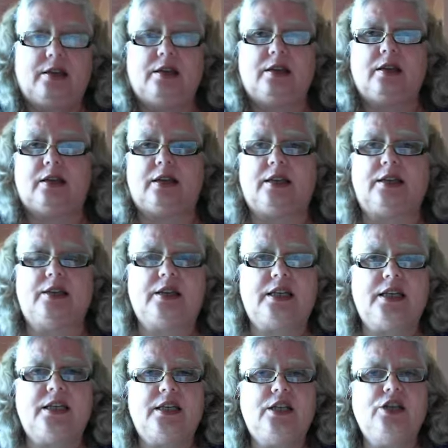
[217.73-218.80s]
the, the
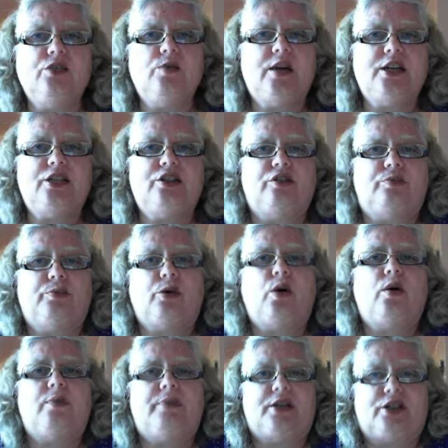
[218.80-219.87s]
continuation of
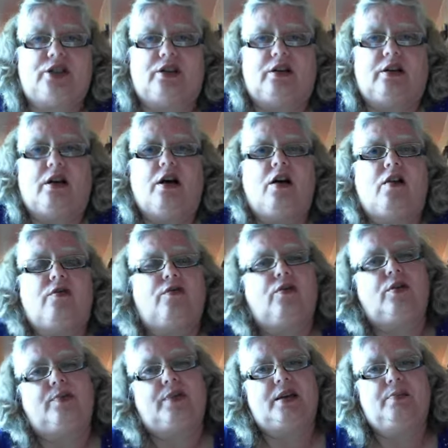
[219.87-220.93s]
prohibition
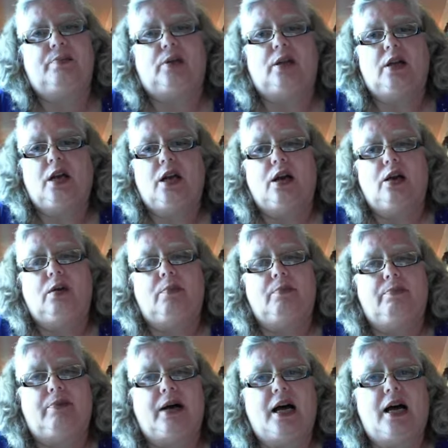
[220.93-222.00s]
for people
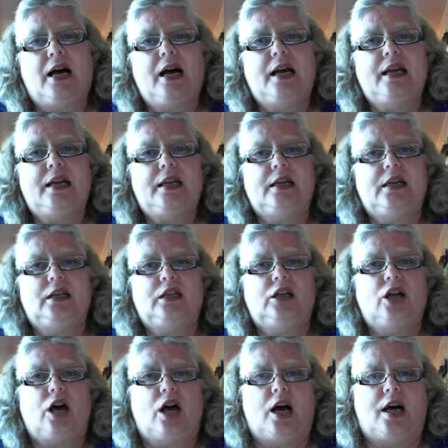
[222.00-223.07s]
by
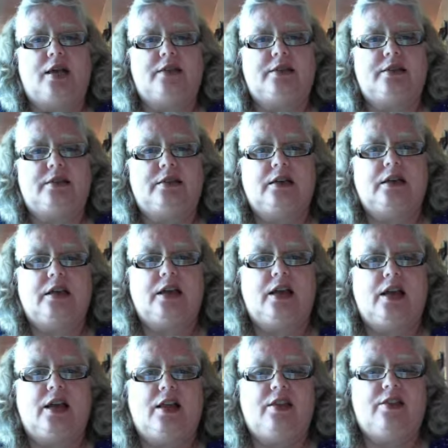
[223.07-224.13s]
laws
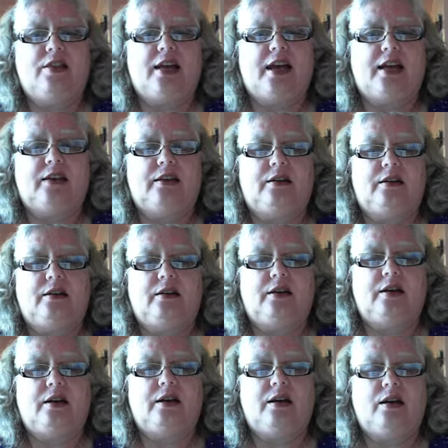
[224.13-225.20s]
that
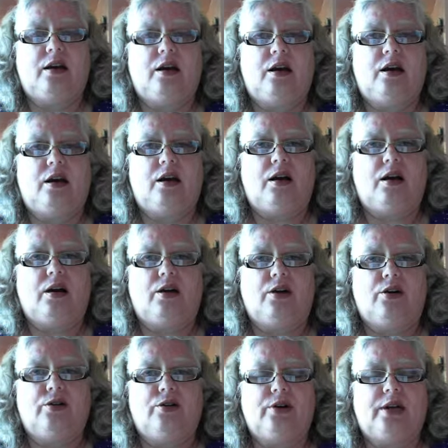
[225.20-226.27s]

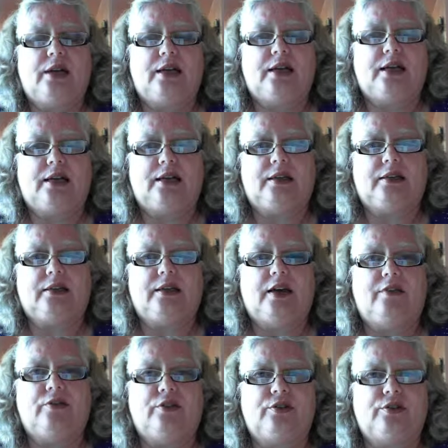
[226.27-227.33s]
are uh,
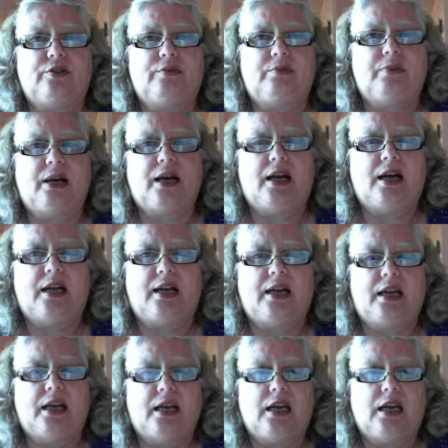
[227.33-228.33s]
governed by